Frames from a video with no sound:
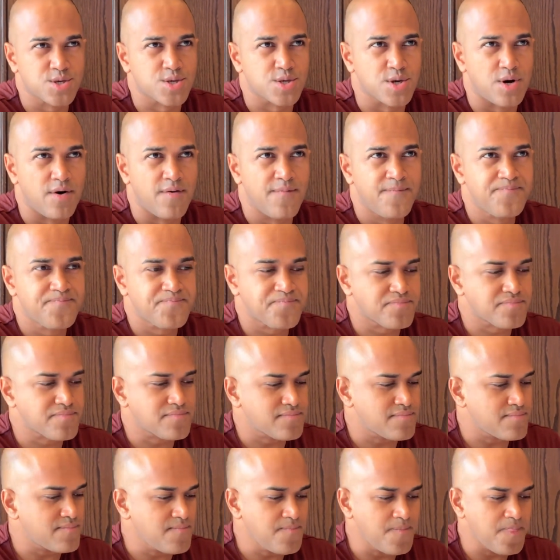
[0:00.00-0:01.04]
So
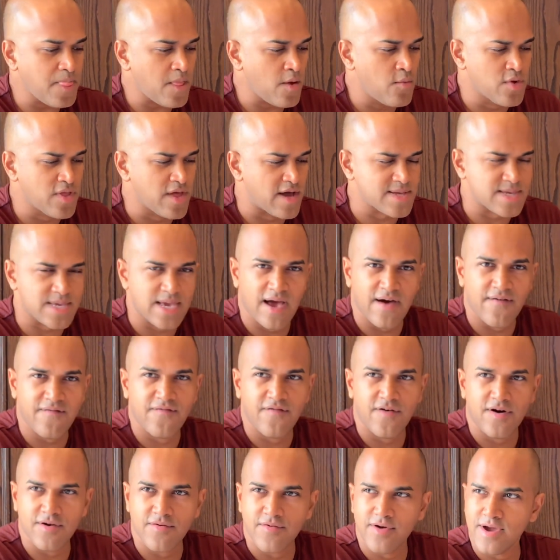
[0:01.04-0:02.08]
we like to have
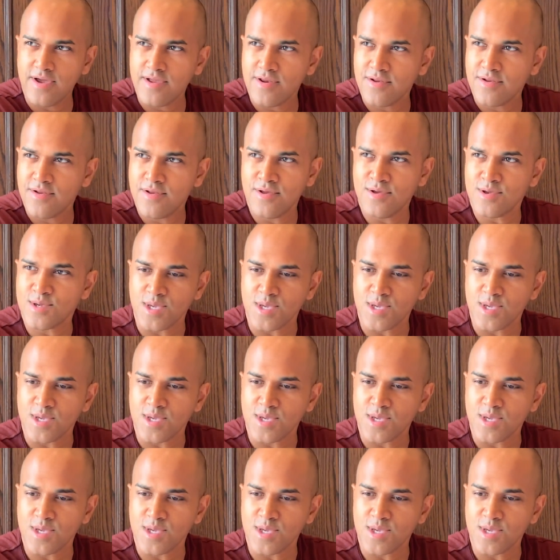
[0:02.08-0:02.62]
fun, right? We